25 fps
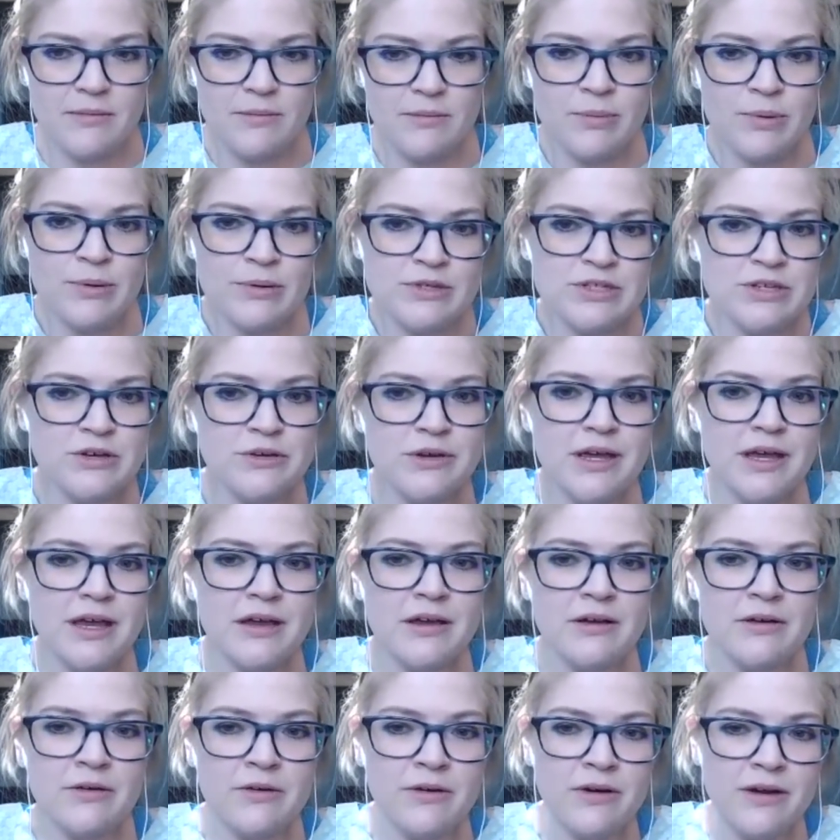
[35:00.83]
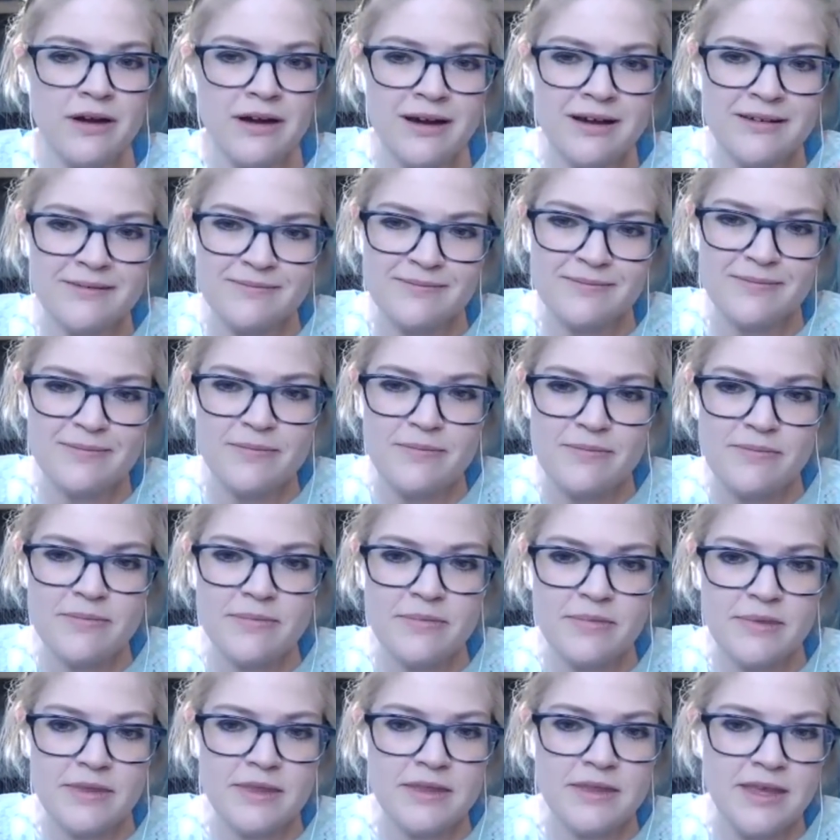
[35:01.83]
persona or
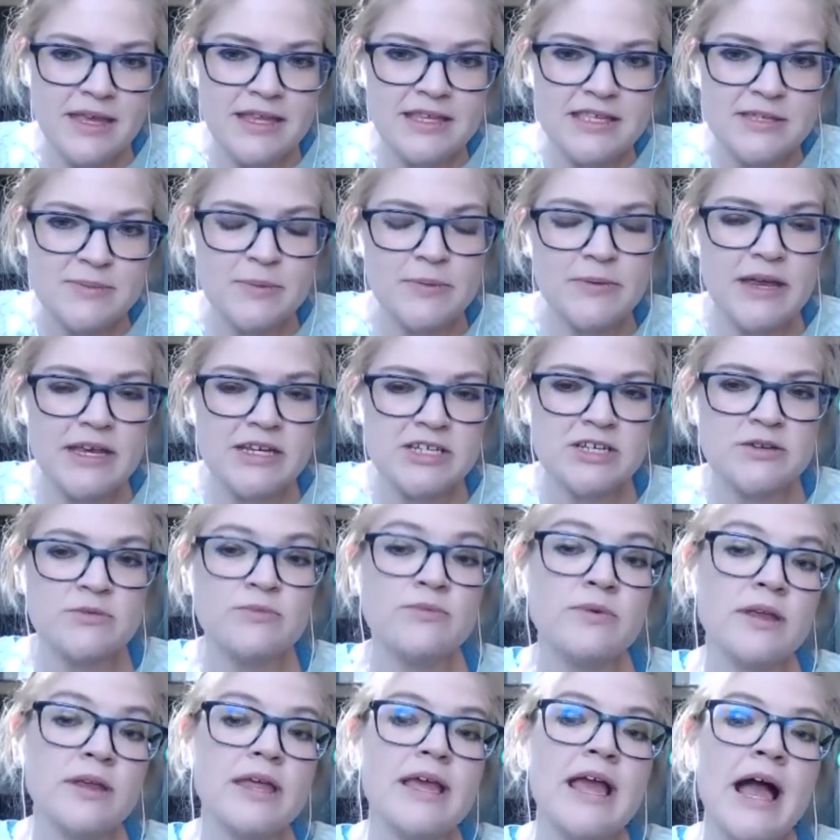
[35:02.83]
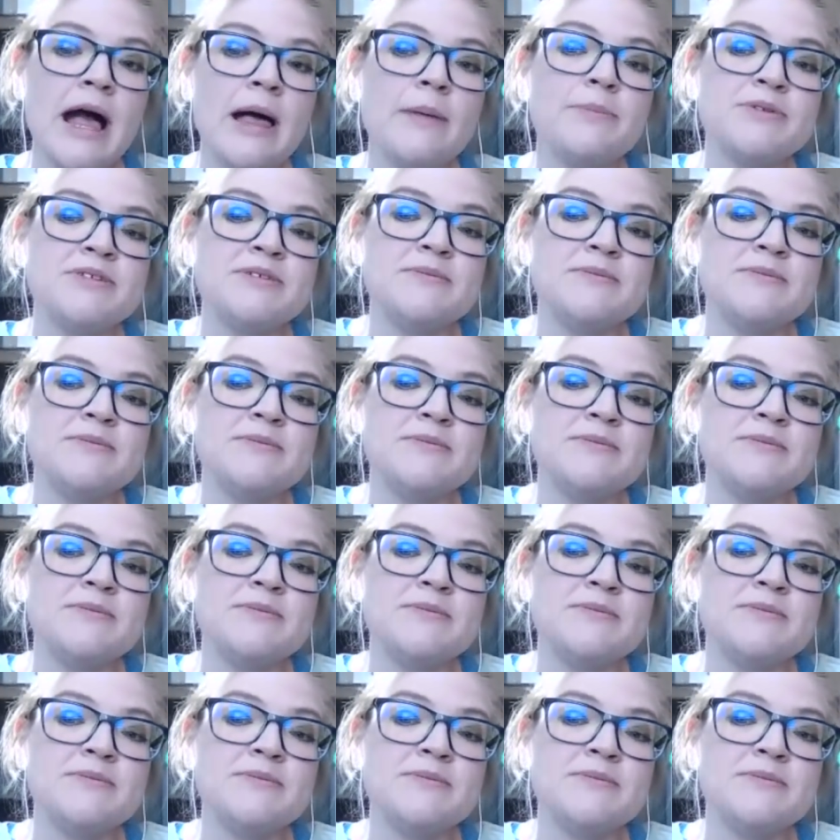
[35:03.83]
inspiration really helps